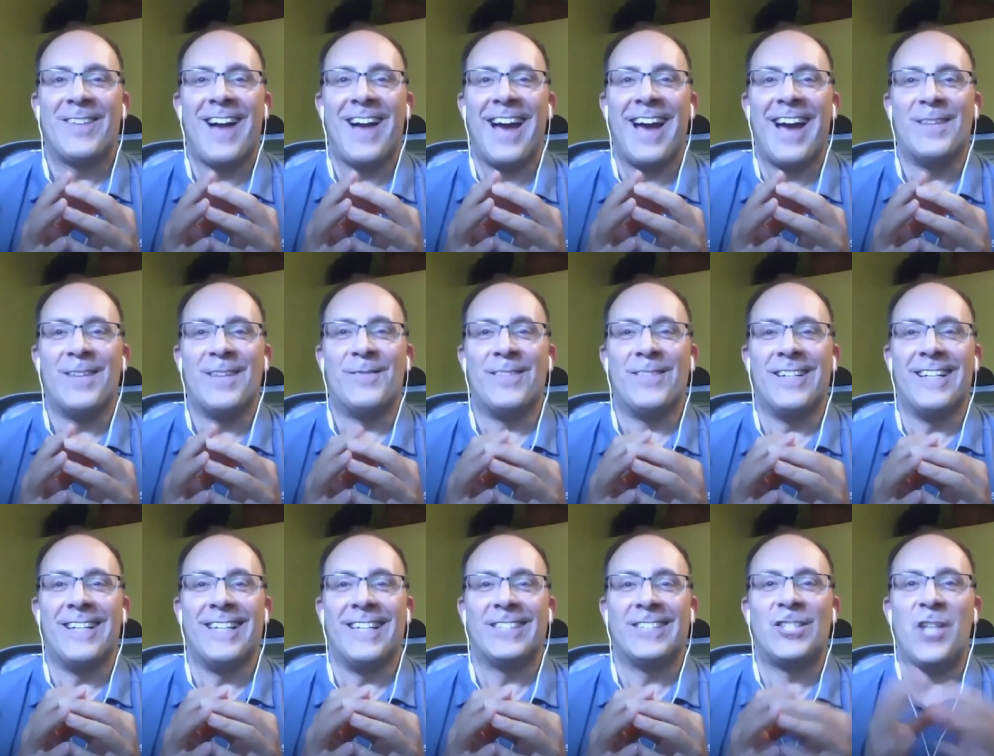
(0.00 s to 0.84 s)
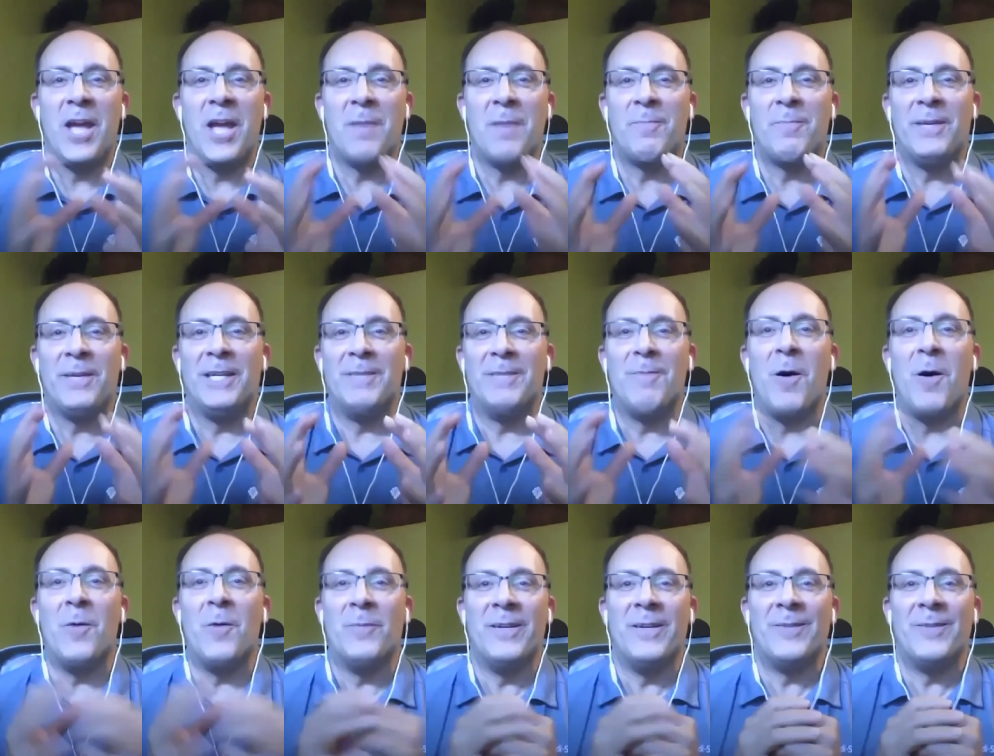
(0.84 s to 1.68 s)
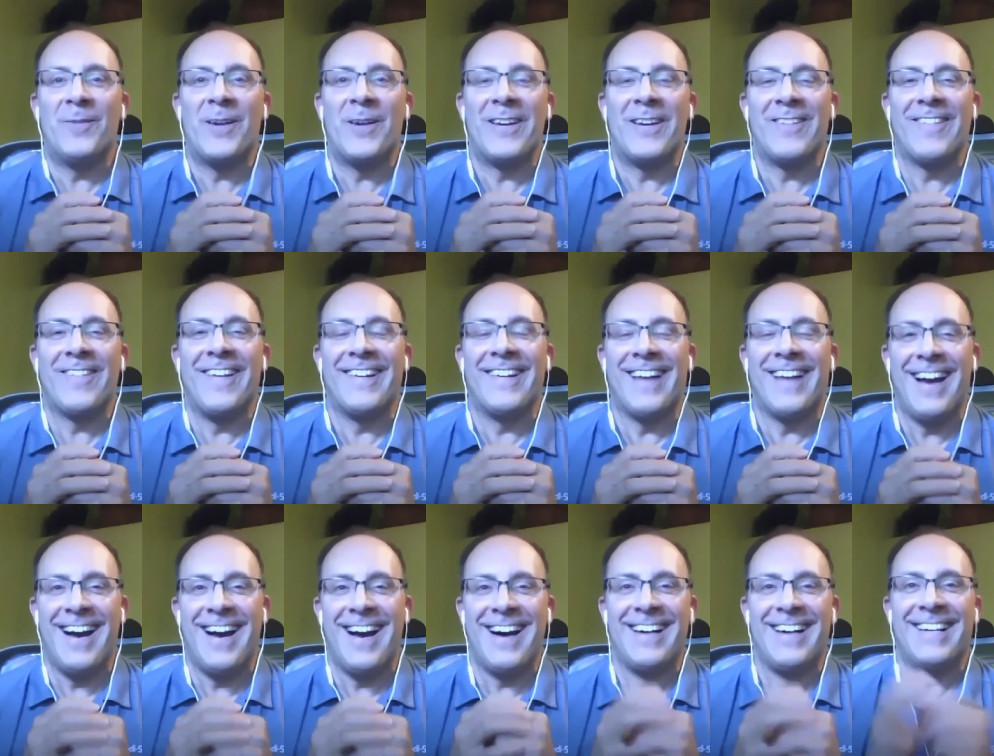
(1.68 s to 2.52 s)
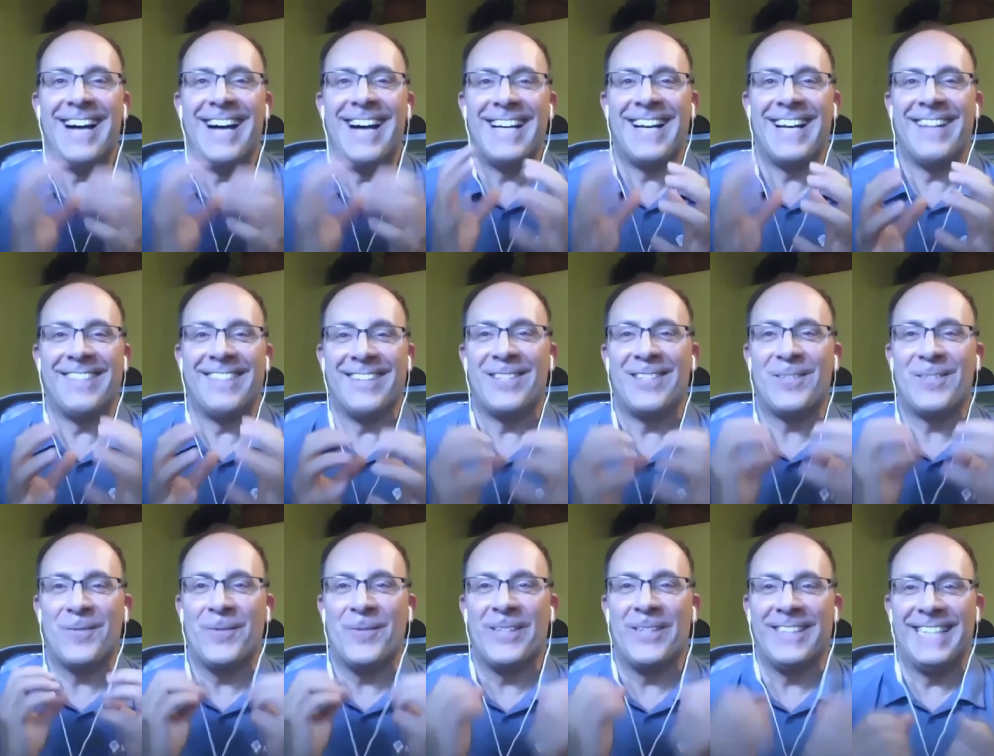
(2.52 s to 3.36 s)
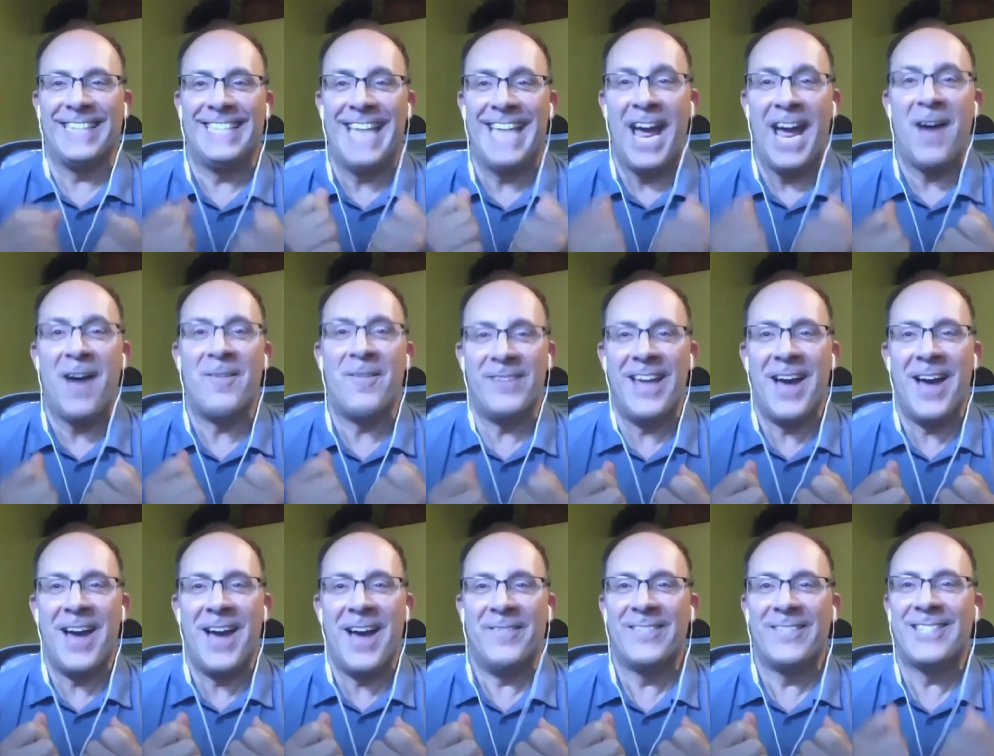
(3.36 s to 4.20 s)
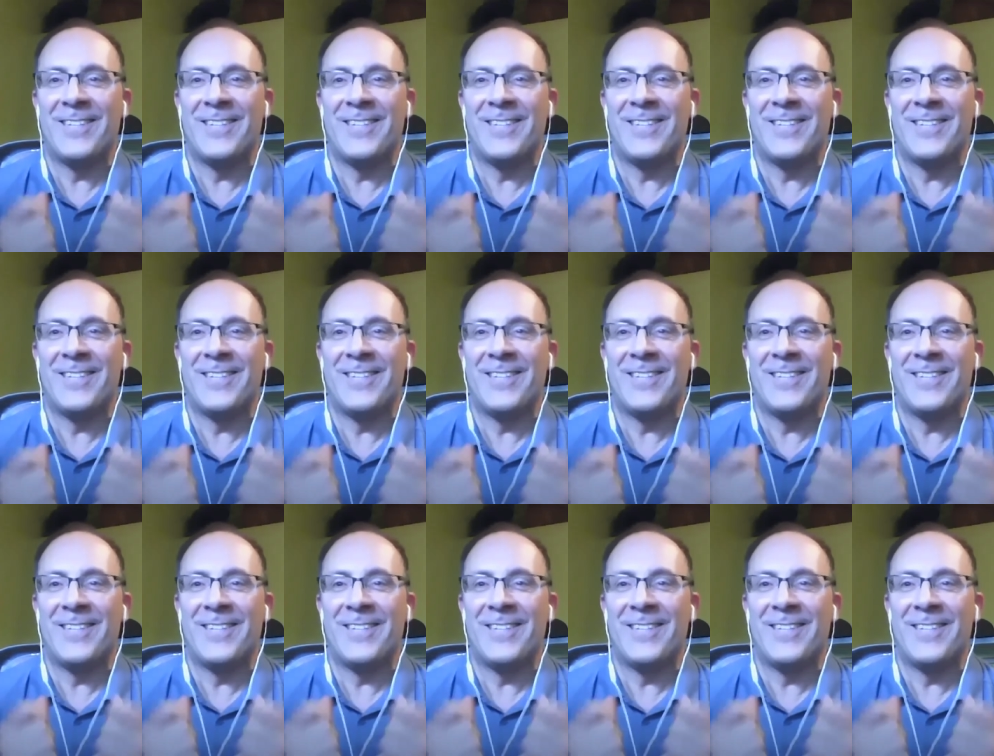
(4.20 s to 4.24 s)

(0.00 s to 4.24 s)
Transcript: kind of a champion moment where you're like, I got this really down now?